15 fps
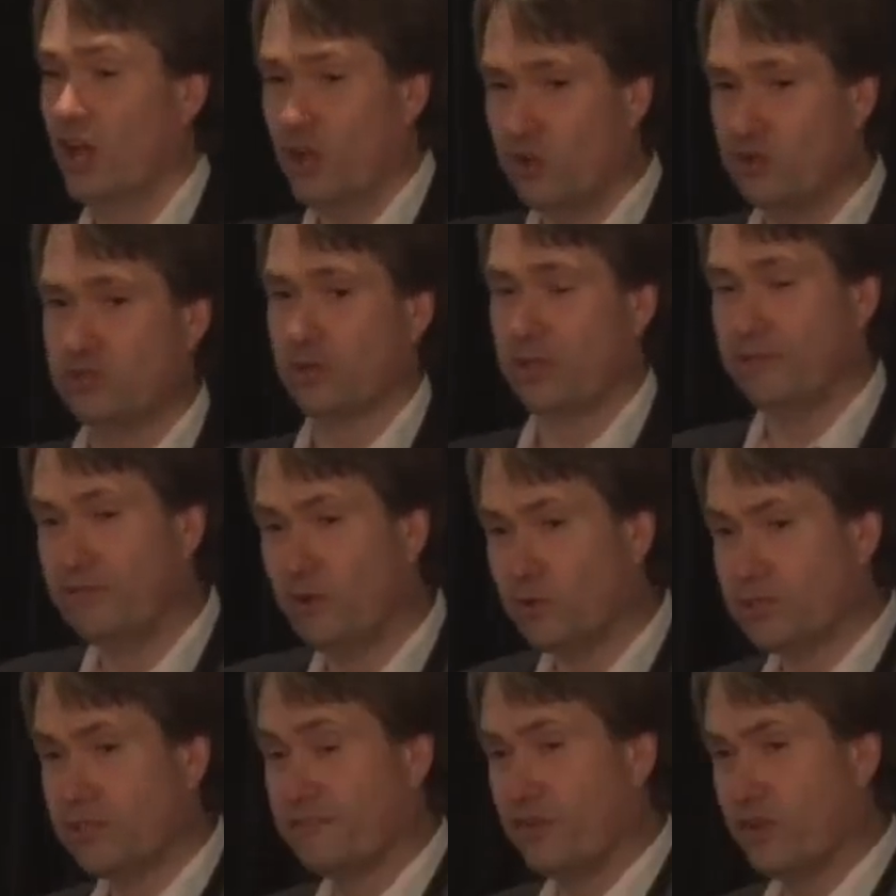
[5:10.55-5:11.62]
Who's looking forward
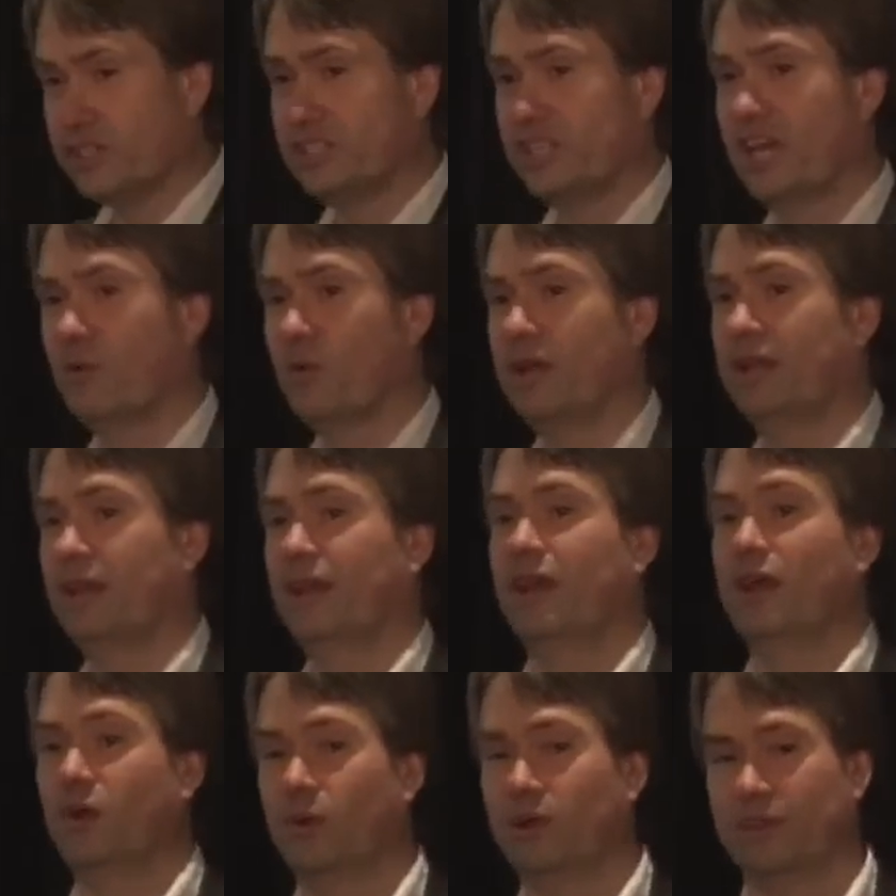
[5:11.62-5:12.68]
to the first day when
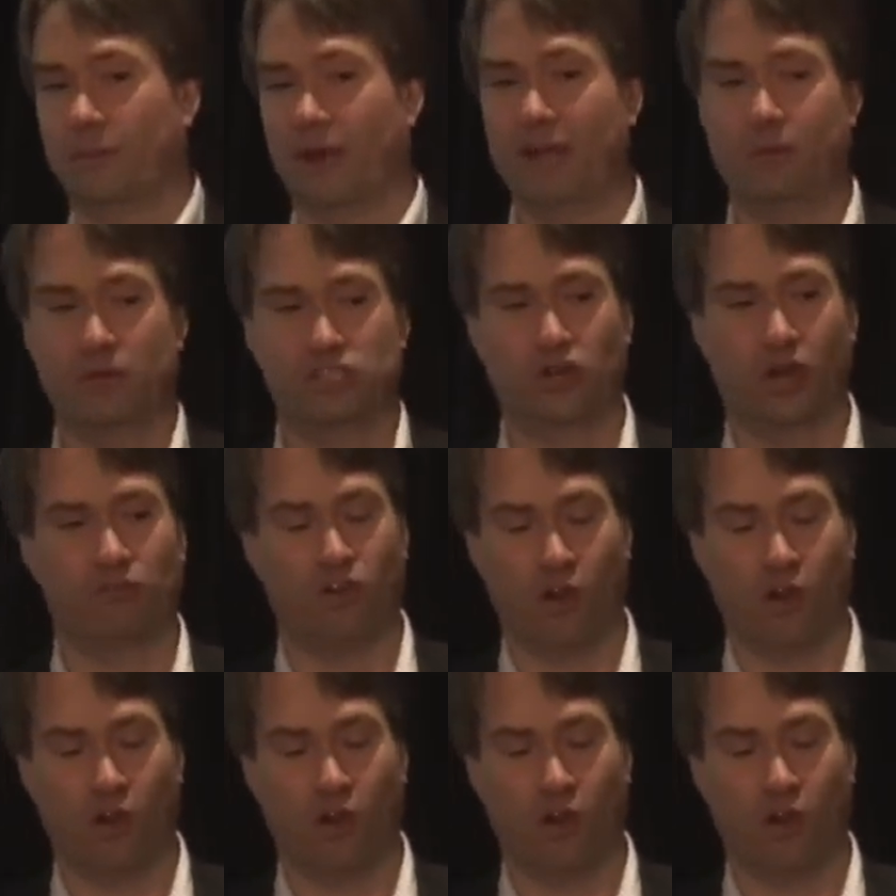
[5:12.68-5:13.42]
the paper's got